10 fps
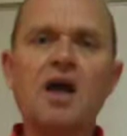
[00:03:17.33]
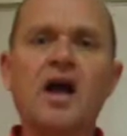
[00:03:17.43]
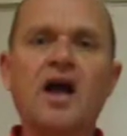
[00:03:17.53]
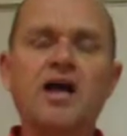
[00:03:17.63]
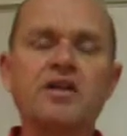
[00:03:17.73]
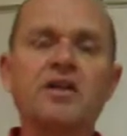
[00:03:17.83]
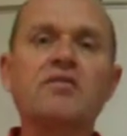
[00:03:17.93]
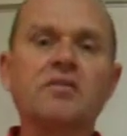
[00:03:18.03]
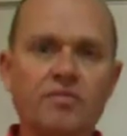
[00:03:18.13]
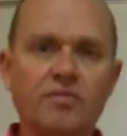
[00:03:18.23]
and
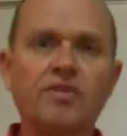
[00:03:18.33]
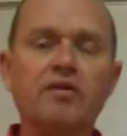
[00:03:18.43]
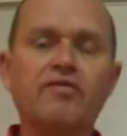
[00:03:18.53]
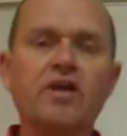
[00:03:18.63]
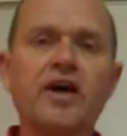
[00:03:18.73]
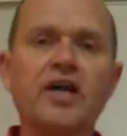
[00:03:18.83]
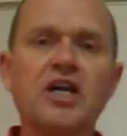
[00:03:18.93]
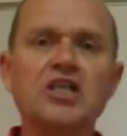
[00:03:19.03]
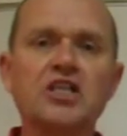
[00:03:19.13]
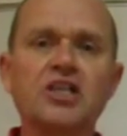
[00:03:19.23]
they'll fly
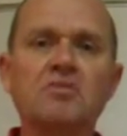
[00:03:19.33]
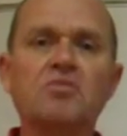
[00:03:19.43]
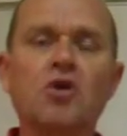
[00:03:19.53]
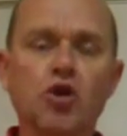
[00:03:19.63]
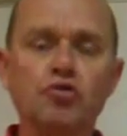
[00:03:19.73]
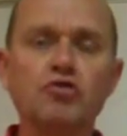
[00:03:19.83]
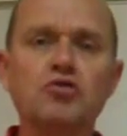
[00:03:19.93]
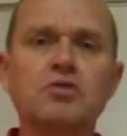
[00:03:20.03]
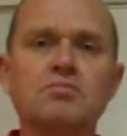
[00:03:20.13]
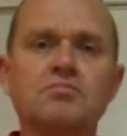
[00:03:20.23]
nicely en route.
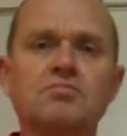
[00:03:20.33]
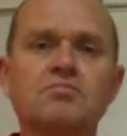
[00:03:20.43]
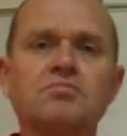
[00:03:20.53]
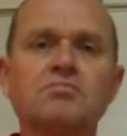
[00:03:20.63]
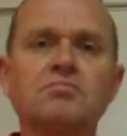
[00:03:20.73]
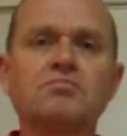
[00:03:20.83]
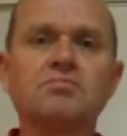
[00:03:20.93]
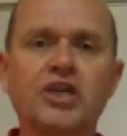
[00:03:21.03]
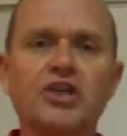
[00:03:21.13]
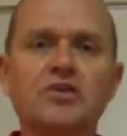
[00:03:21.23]

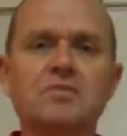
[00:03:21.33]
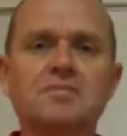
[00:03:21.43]
Thank you.